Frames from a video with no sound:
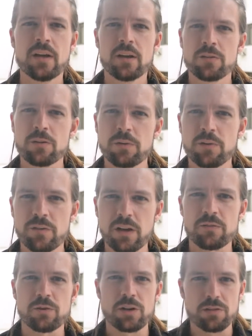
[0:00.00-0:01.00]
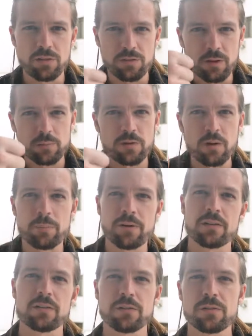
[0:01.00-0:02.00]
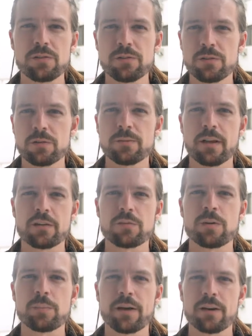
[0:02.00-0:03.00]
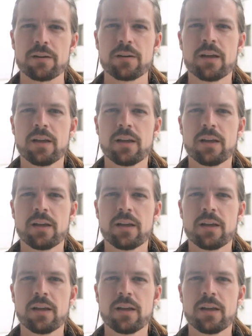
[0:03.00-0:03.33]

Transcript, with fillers: Do me a favor, hit the thumbs up button so YouTube likes me better.